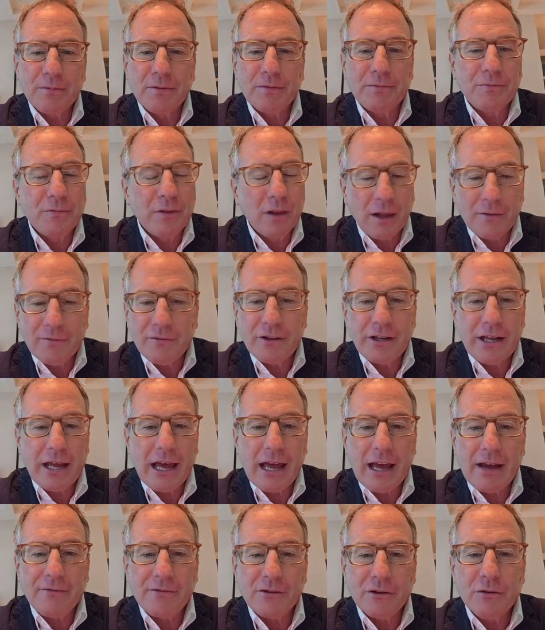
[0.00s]
Lovely to
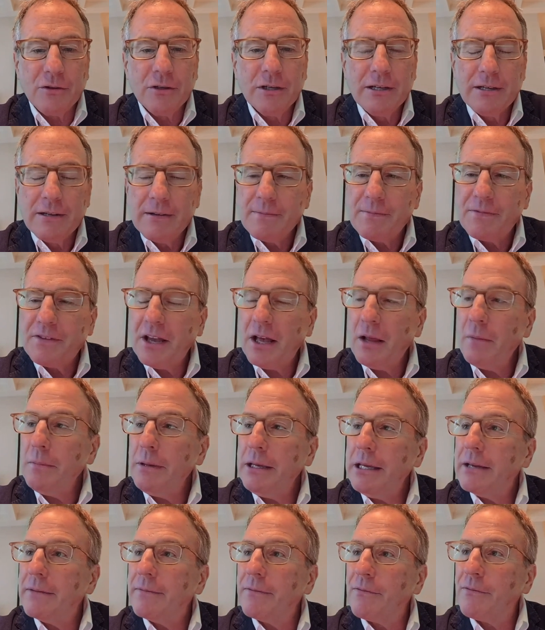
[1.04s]
have you. Tell
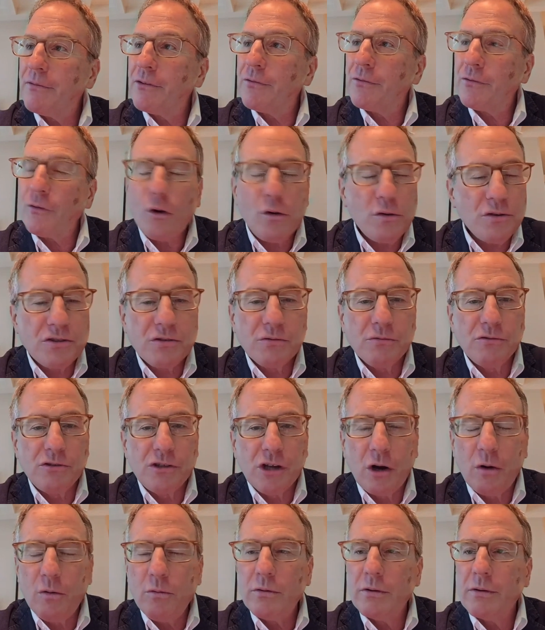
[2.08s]
me, for folks who
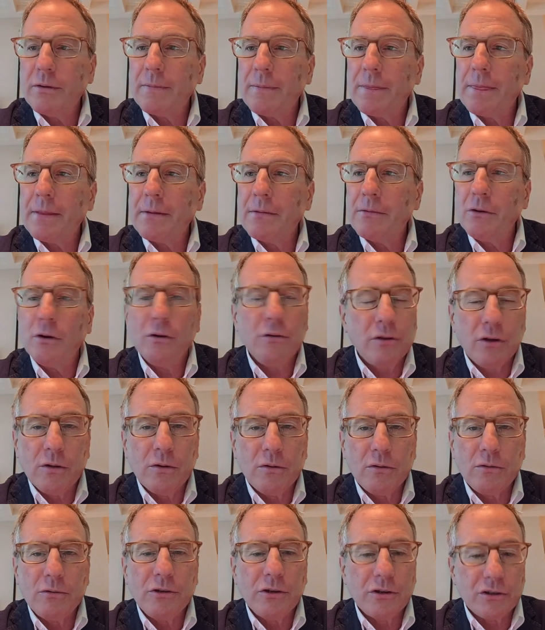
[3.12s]
don't
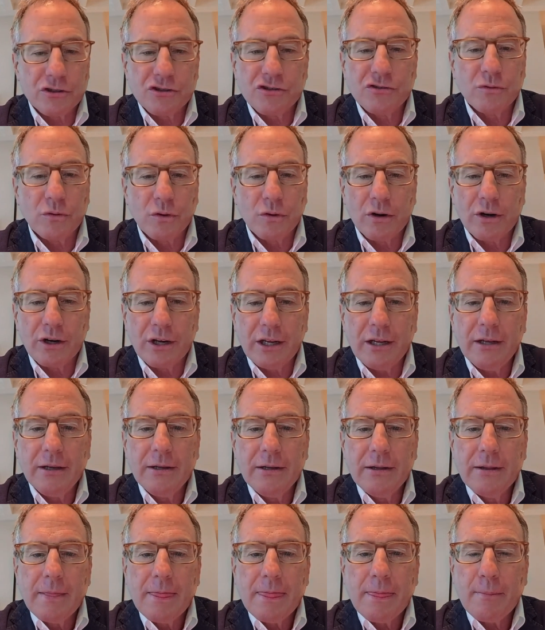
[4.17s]
know your story,
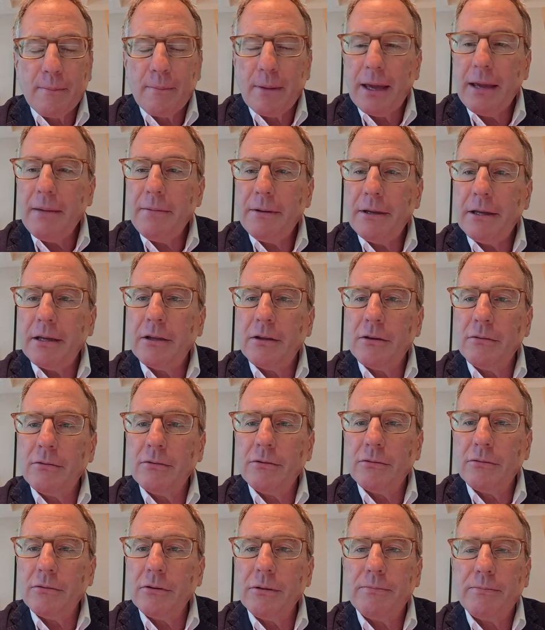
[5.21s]
maybe you
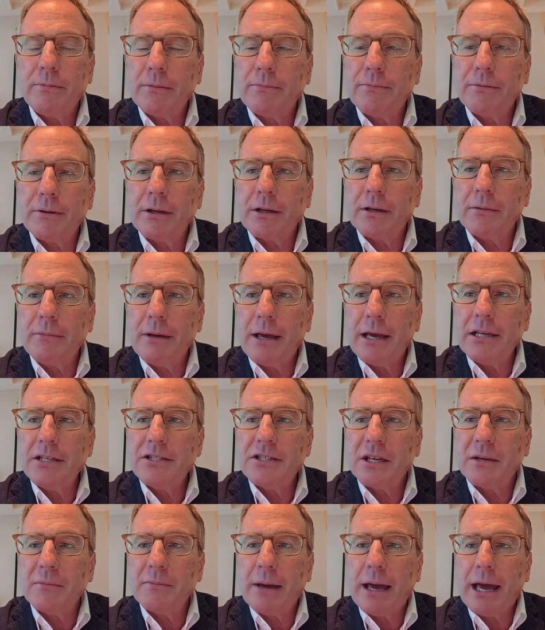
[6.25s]
really bring an
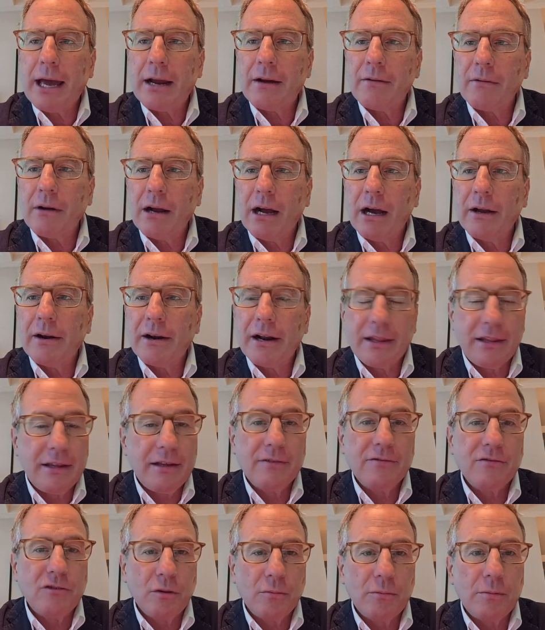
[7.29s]
amazing background. And I
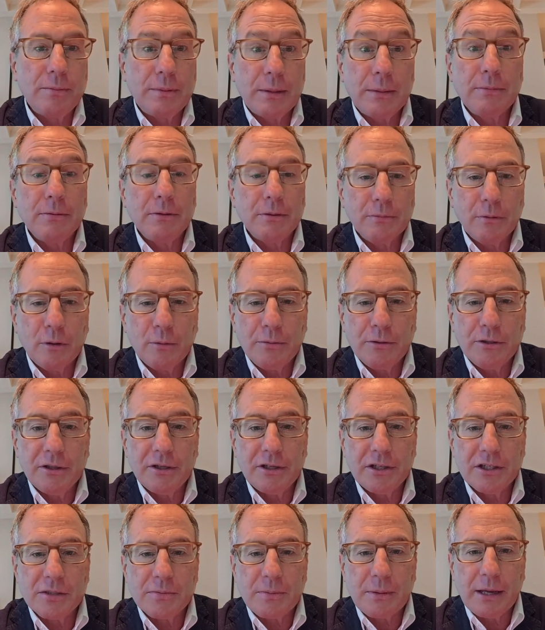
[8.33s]
think so many people in the
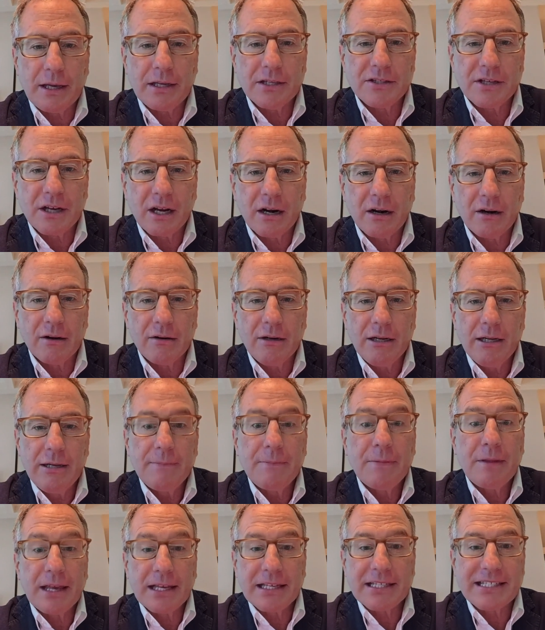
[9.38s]
mobility space are
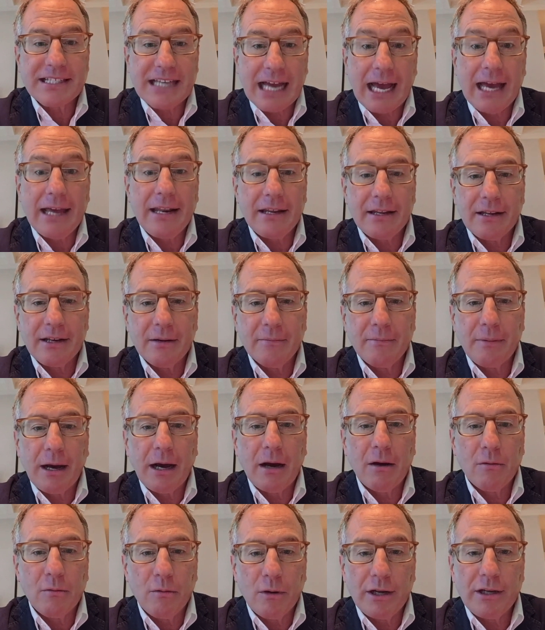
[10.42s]
excited
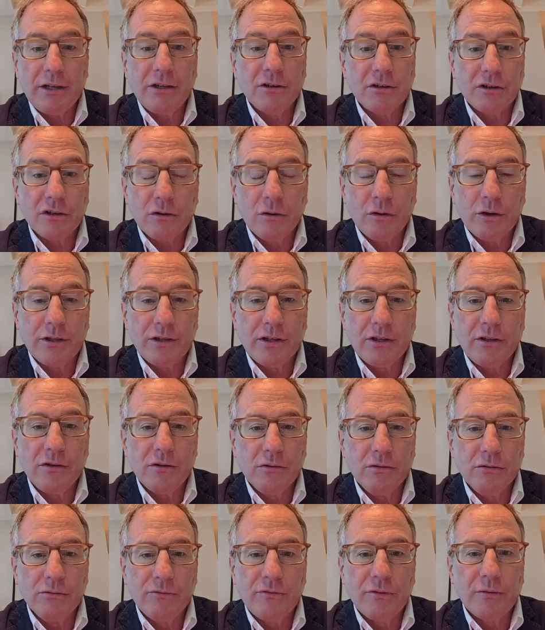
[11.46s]
about what you're going to
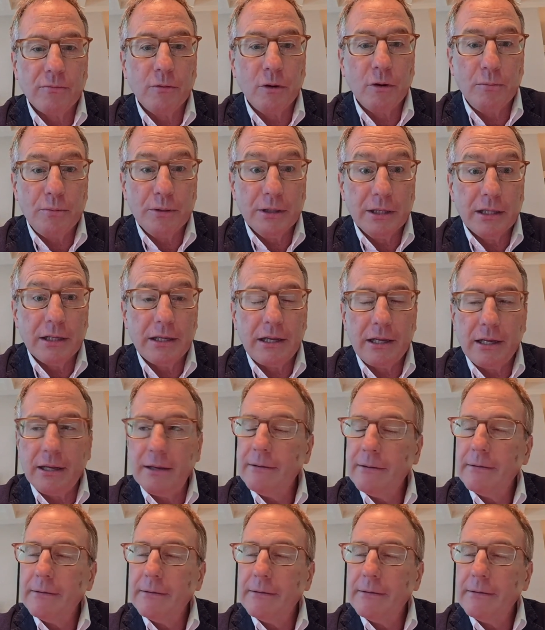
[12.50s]
do for mobility